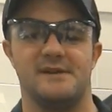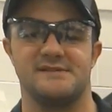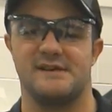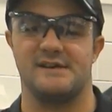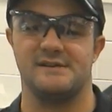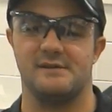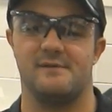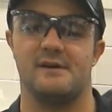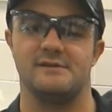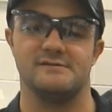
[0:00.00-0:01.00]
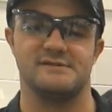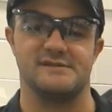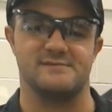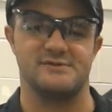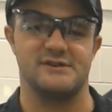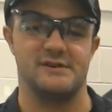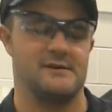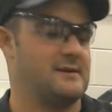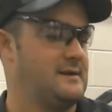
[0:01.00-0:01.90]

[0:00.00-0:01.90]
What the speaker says: basic idea of how to use this machine.